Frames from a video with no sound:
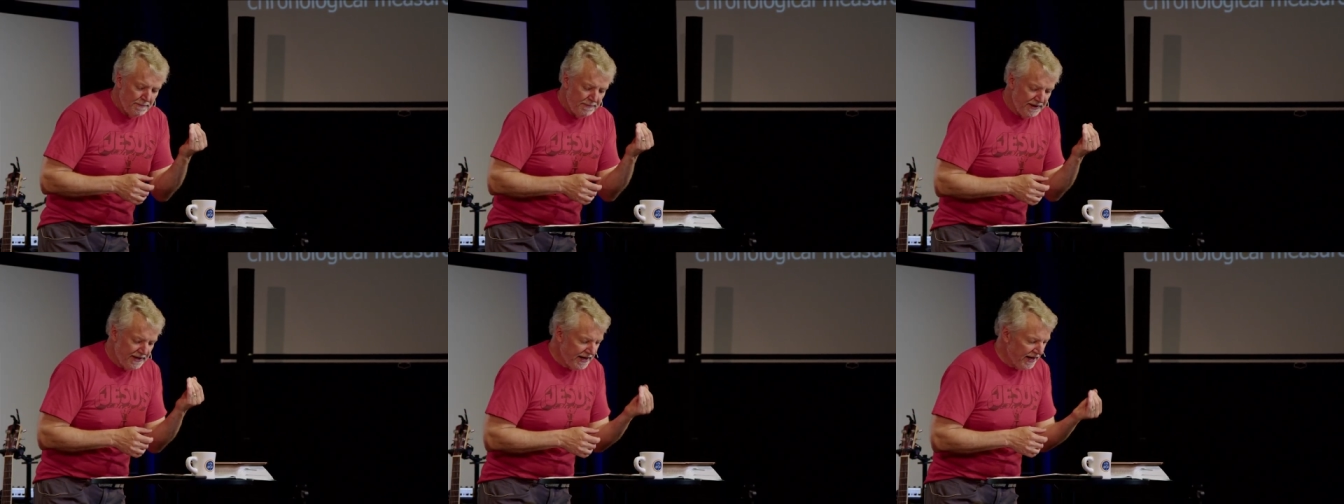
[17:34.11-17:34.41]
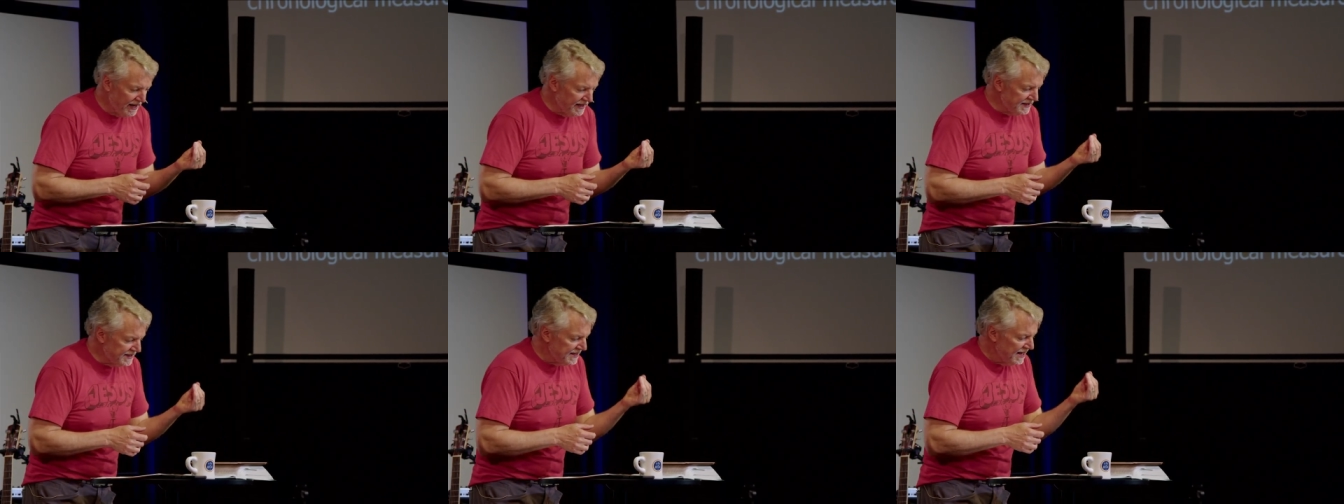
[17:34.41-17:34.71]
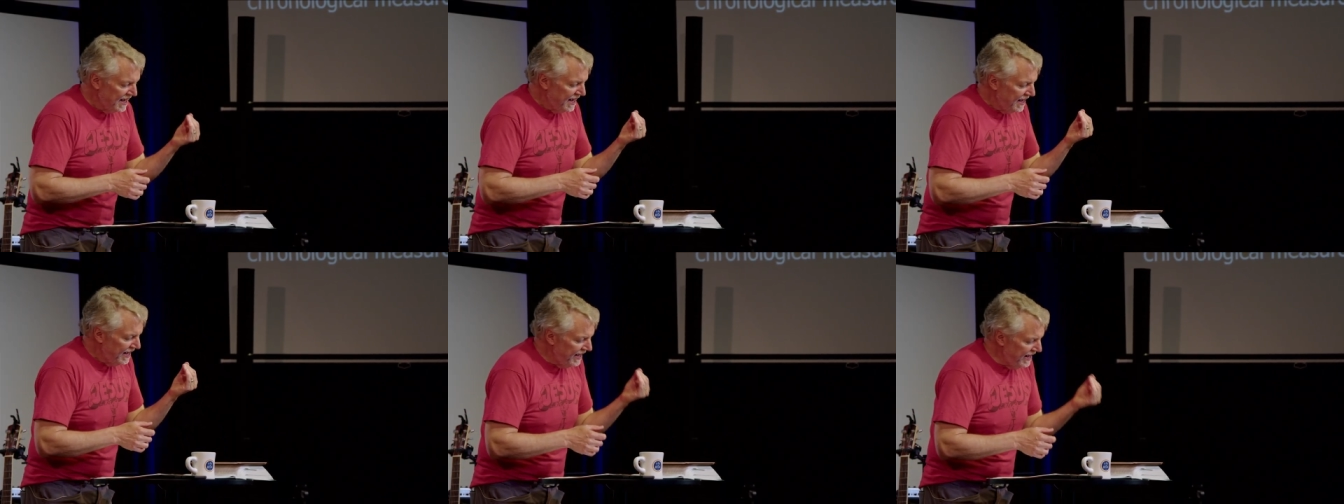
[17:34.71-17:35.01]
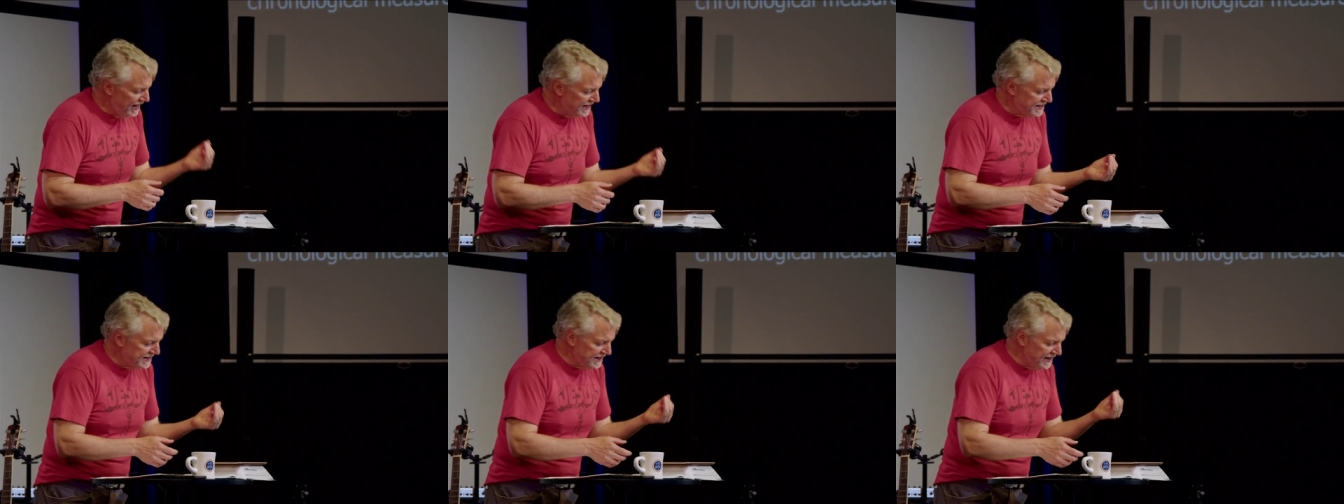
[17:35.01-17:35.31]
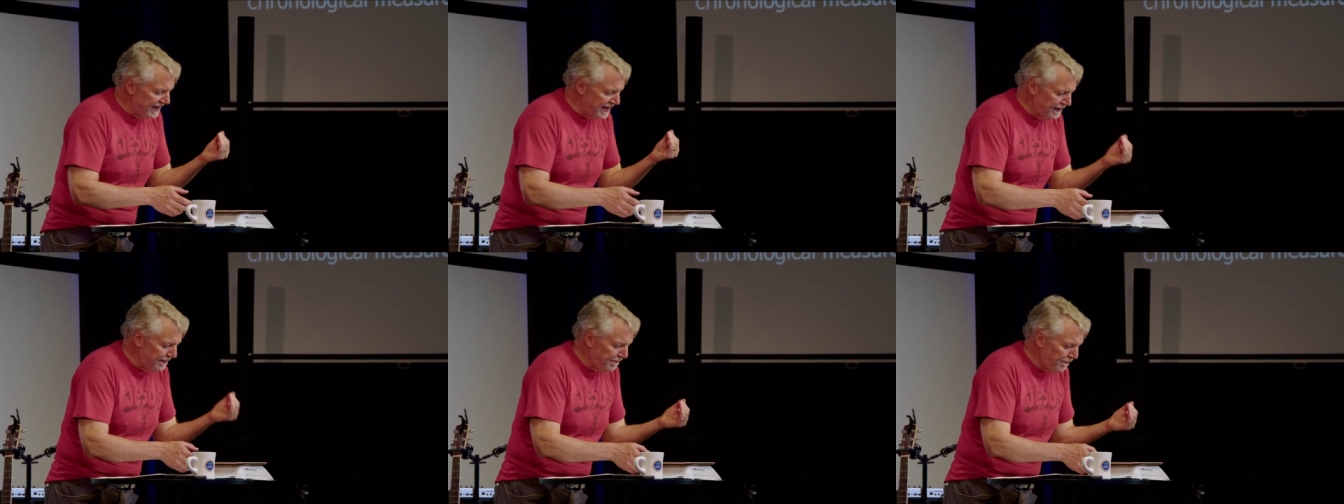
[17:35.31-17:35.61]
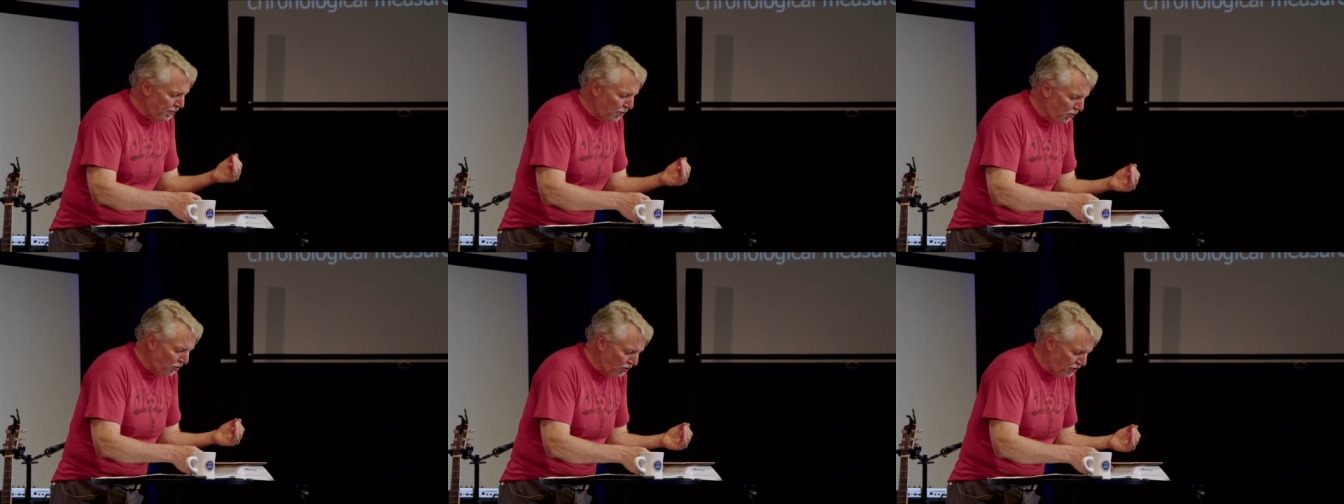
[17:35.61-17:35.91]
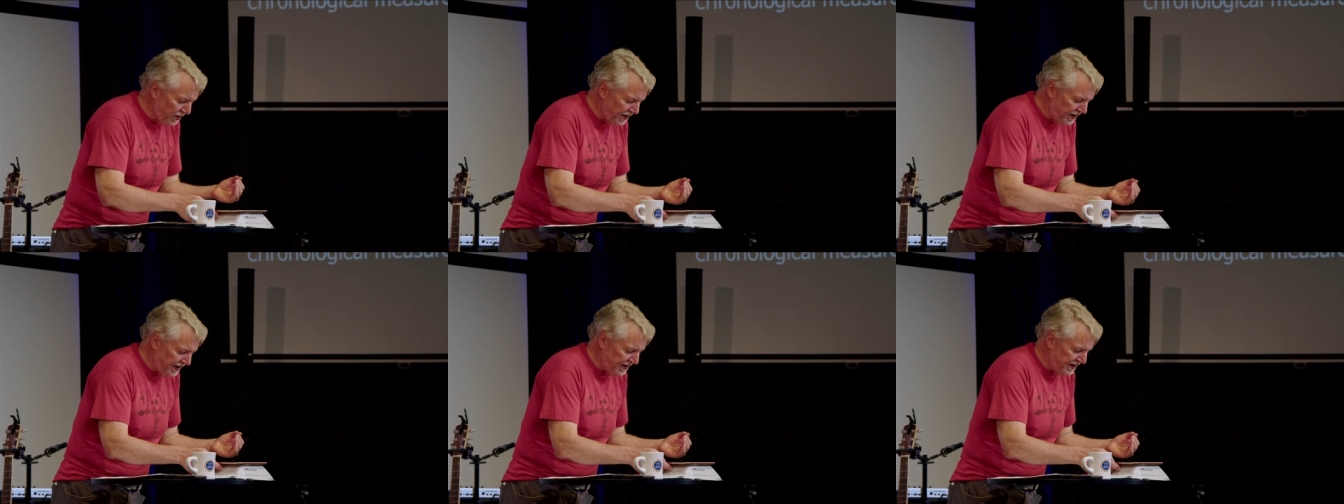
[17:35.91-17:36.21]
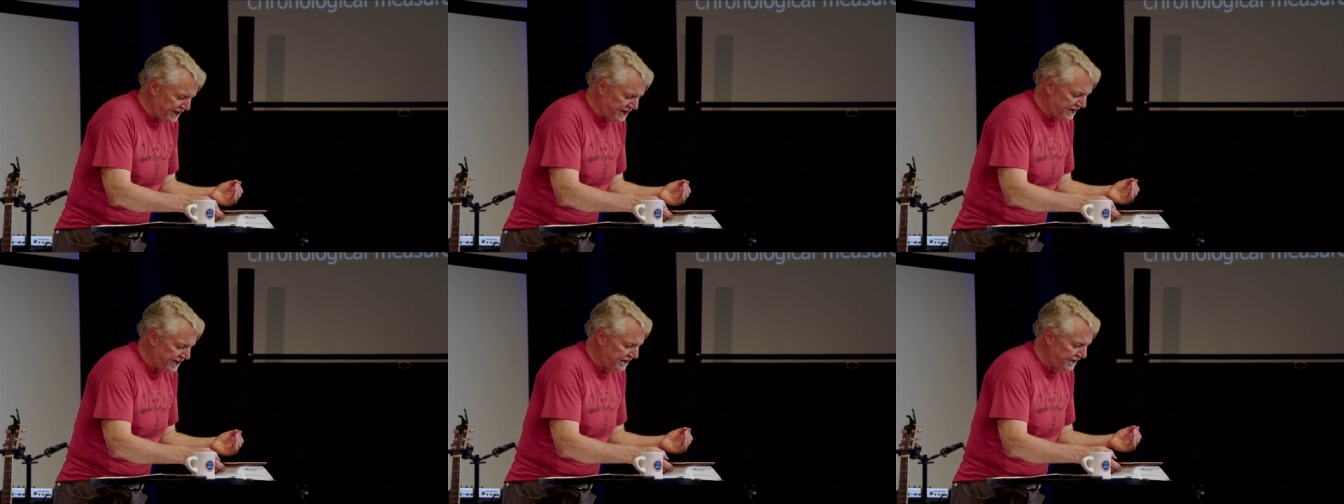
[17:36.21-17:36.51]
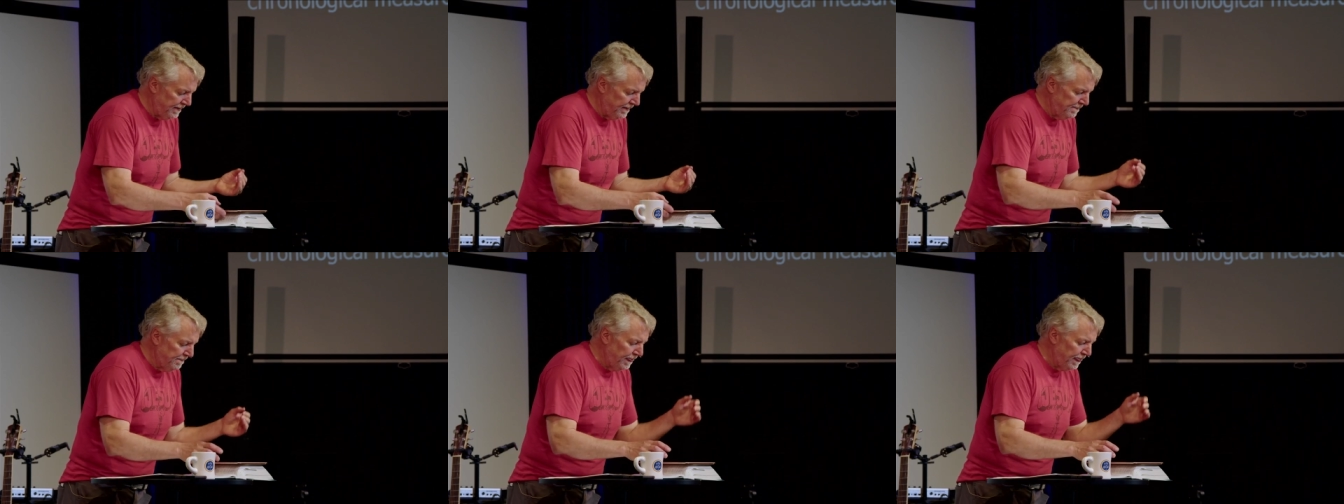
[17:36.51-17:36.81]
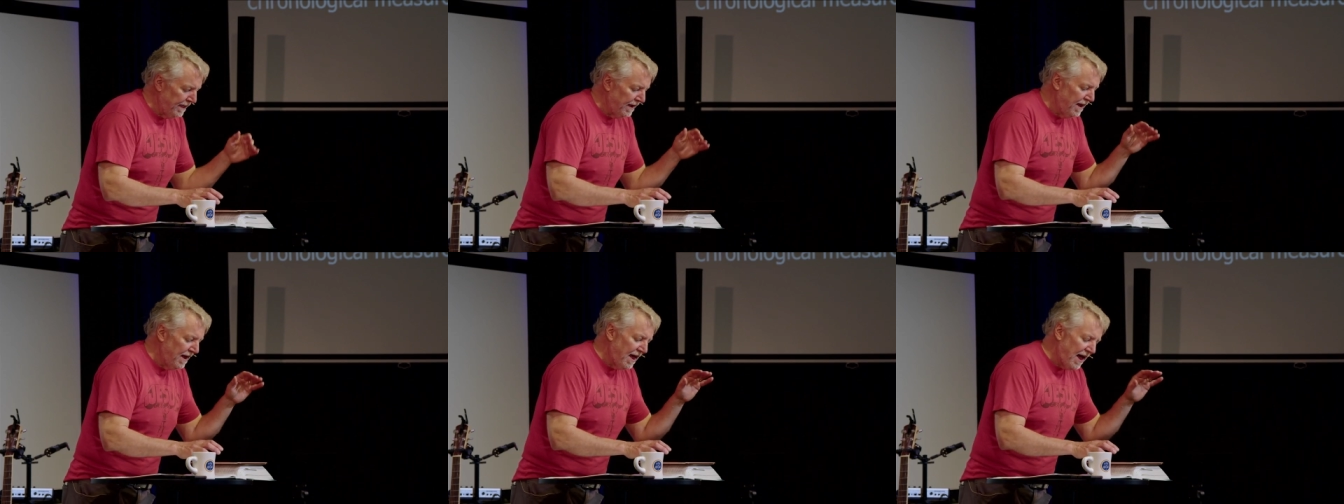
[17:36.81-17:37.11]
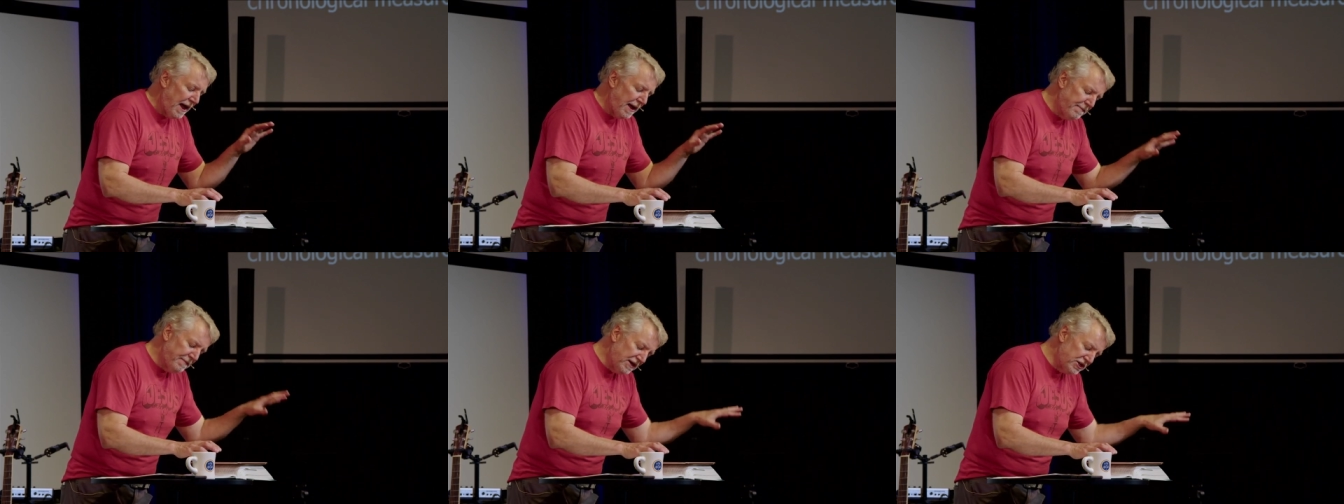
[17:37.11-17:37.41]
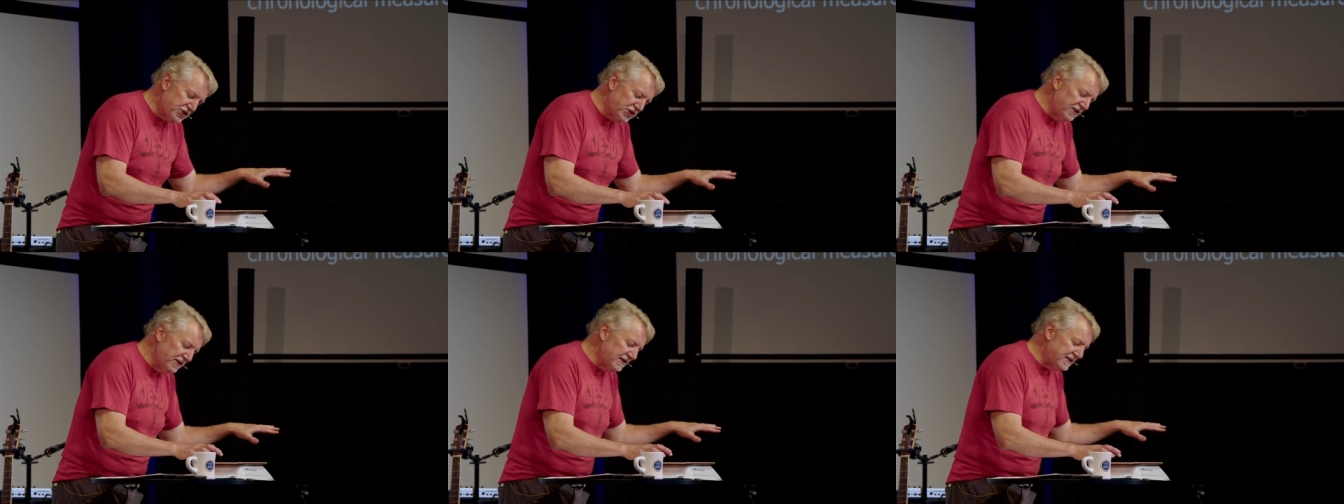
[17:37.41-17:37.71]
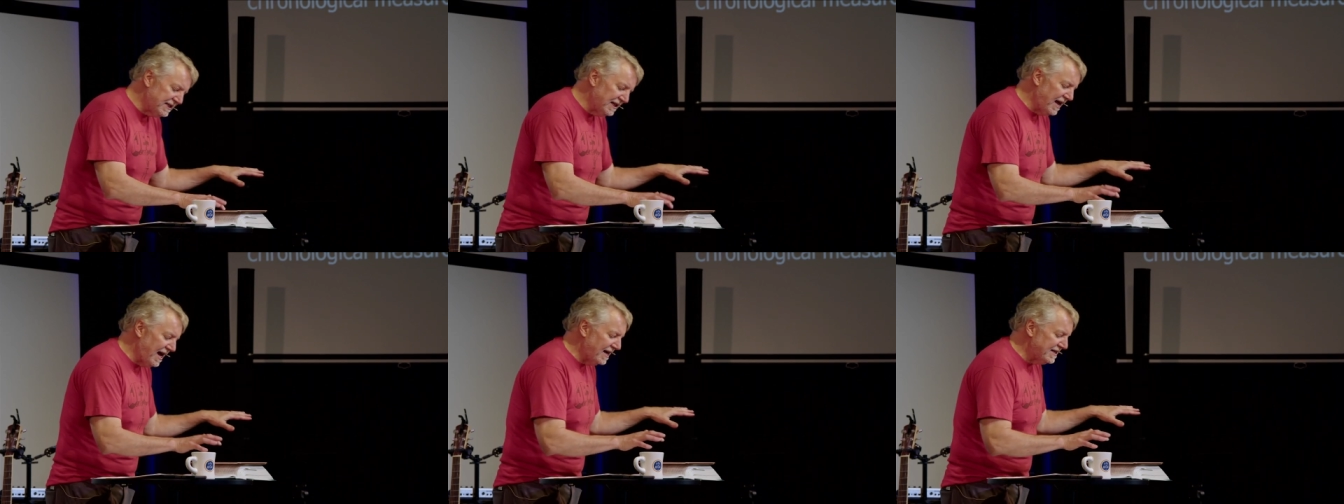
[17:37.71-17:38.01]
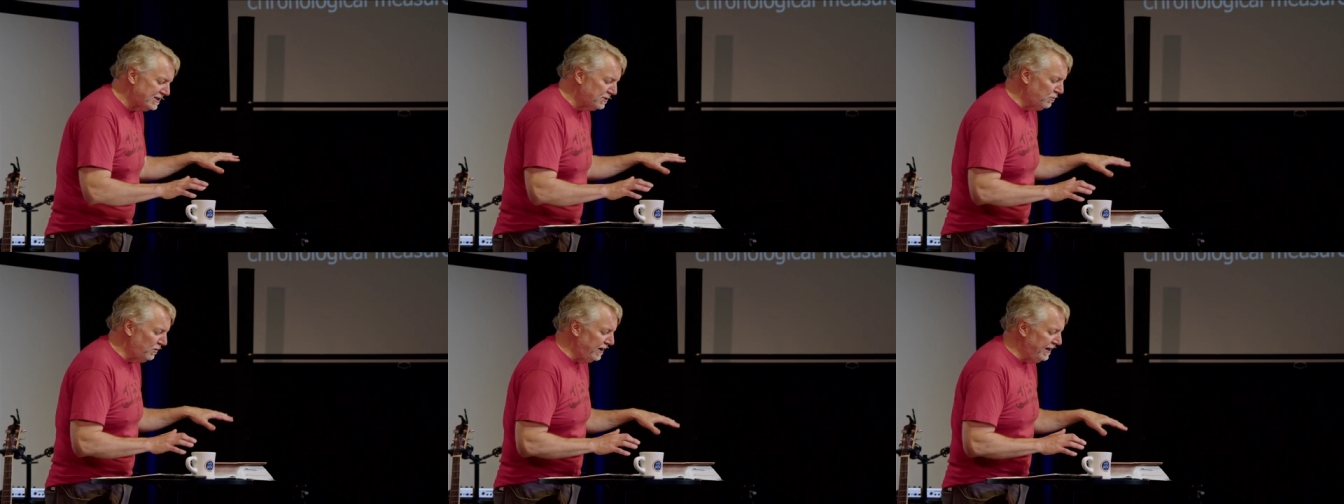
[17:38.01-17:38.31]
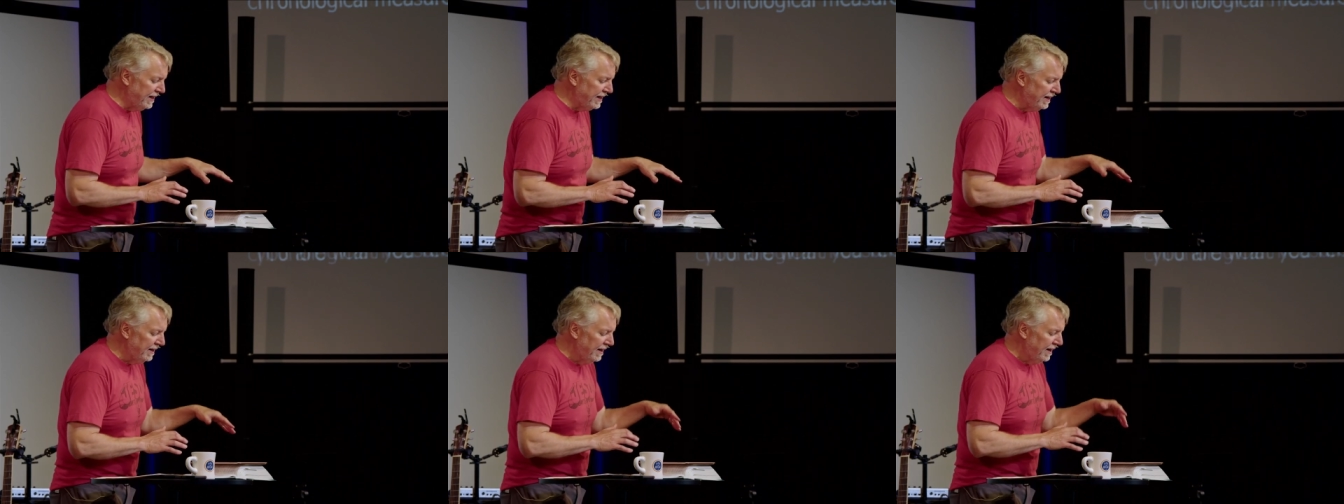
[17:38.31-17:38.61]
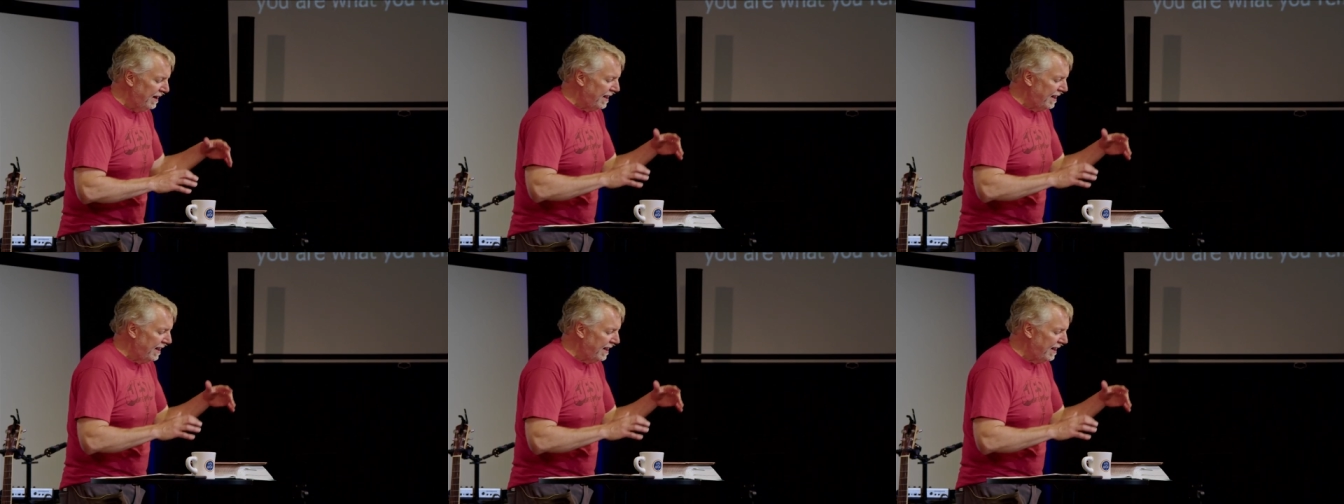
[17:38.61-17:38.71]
because it's important. I mentioned this last week